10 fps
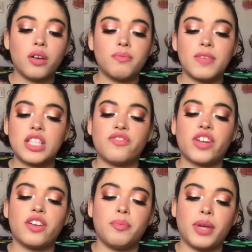It's
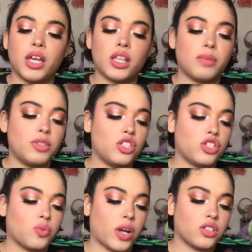very pink. Let me just
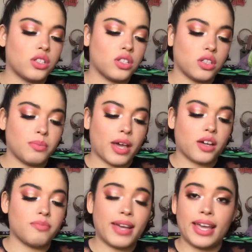swatch this on the back of
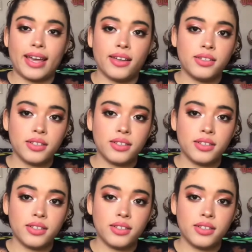my hand.